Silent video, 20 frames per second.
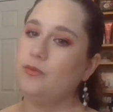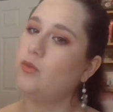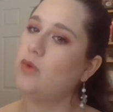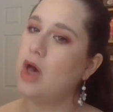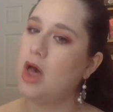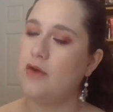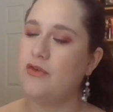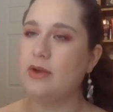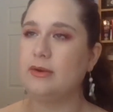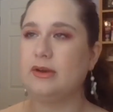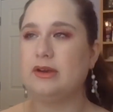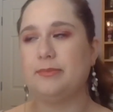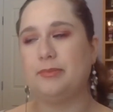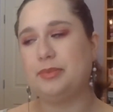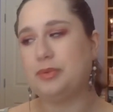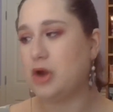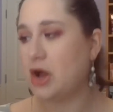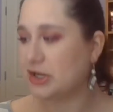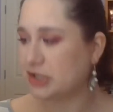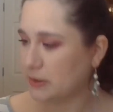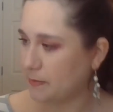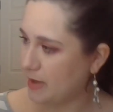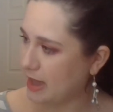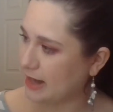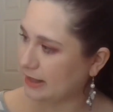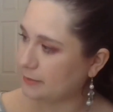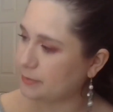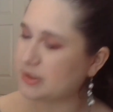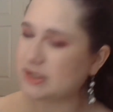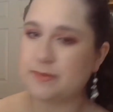from a Project
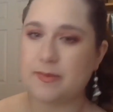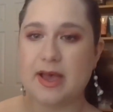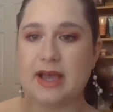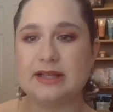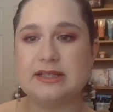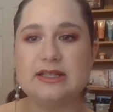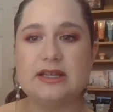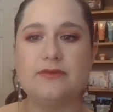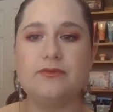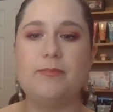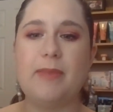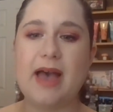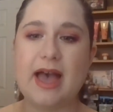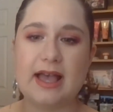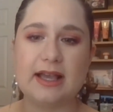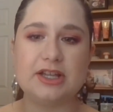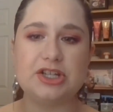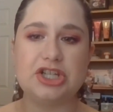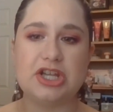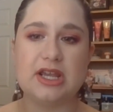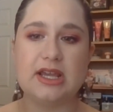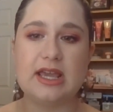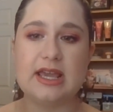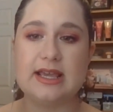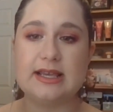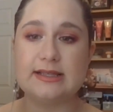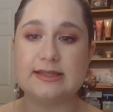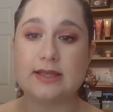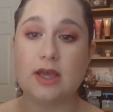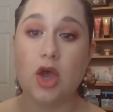Panic perspective, packaging
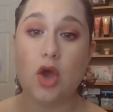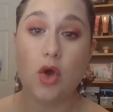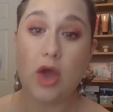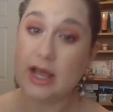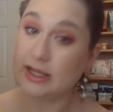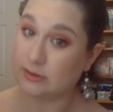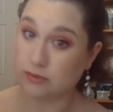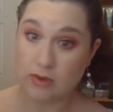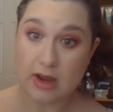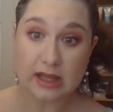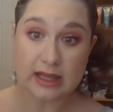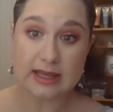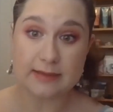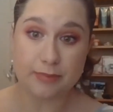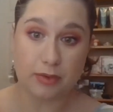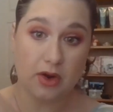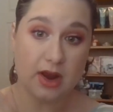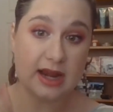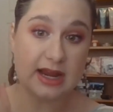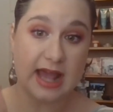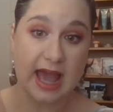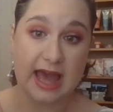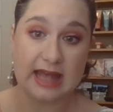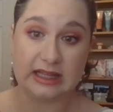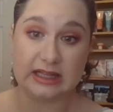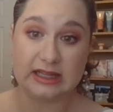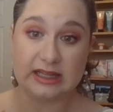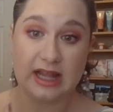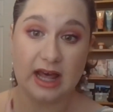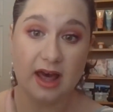is, it's really pretty. I
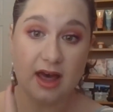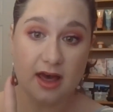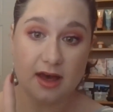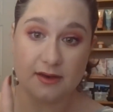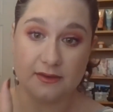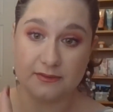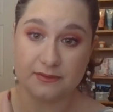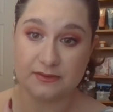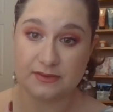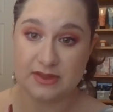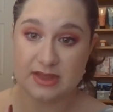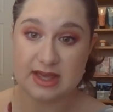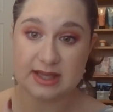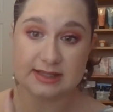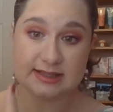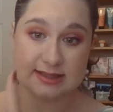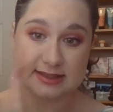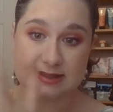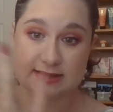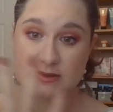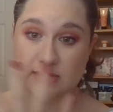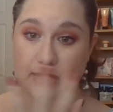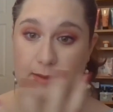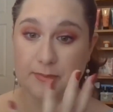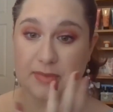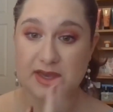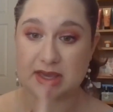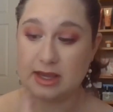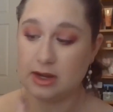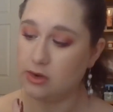love this
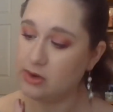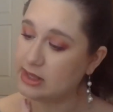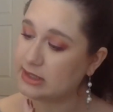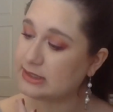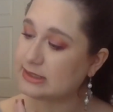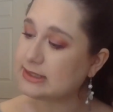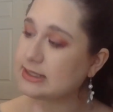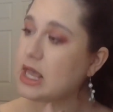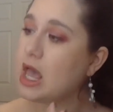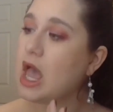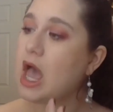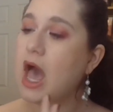appearance.